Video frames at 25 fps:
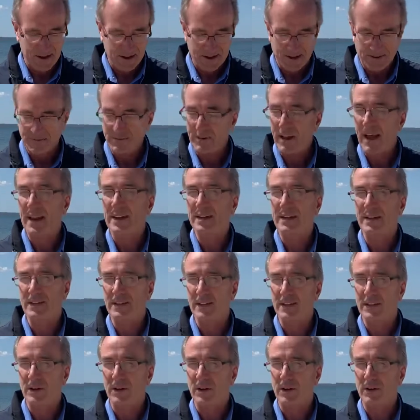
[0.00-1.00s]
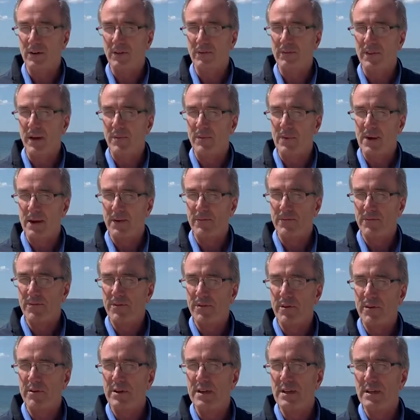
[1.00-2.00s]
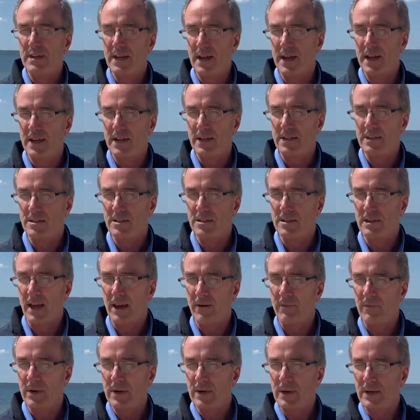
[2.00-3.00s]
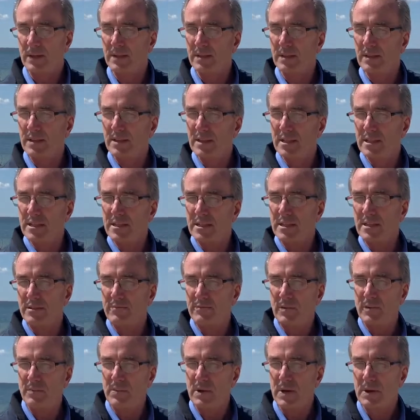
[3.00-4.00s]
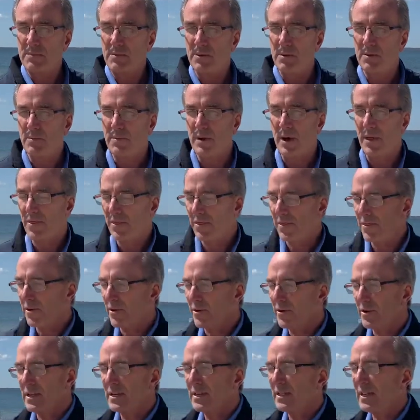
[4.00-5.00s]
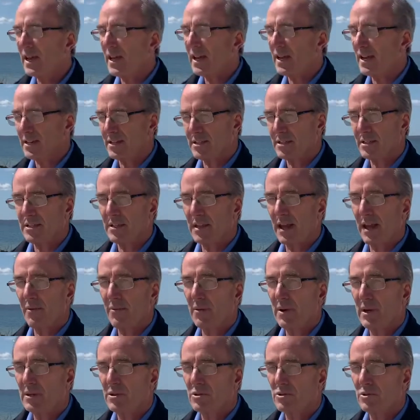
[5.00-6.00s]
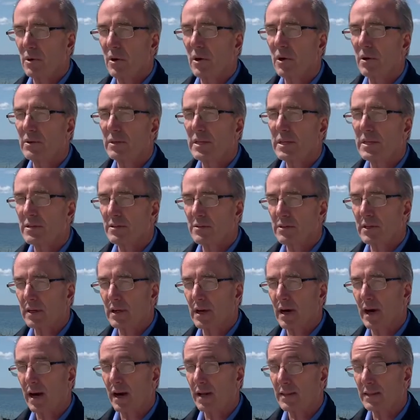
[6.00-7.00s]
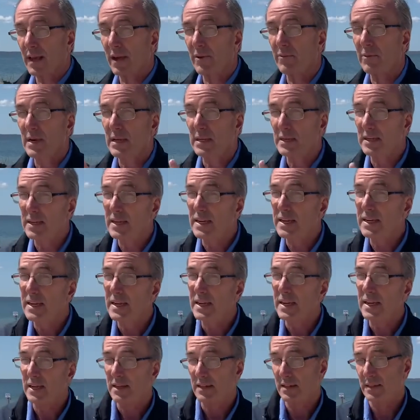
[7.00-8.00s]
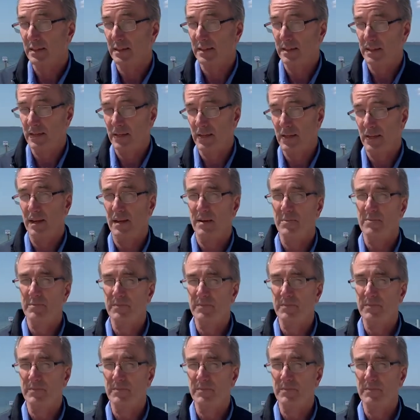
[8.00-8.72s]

flattening the curve, that we have 30 days that we distance from people, but 30 days that we draw near to God, that we lean in to him.